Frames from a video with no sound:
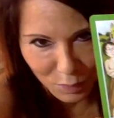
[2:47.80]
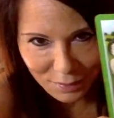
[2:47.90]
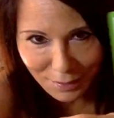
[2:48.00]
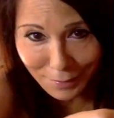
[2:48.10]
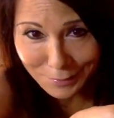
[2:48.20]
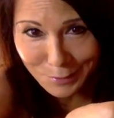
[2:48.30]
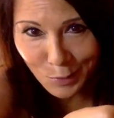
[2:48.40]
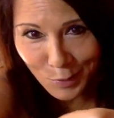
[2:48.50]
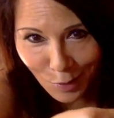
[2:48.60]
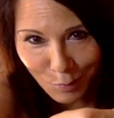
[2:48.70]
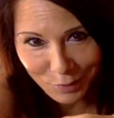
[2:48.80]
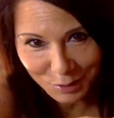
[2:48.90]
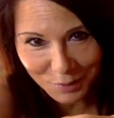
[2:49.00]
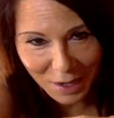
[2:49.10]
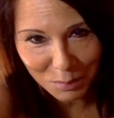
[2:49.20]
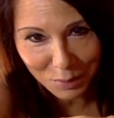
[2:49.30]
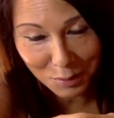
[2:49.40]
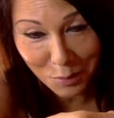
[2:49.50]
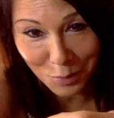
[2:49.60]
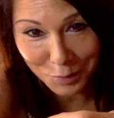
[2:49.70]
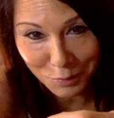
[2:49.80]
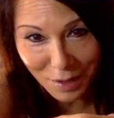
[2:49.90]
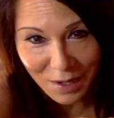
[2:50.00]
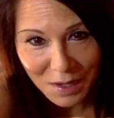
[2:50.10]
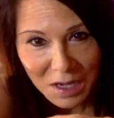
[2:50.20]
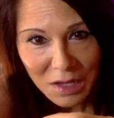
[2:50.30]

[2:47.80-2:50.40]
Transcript: what the heck is going on with you, Capricorn, right?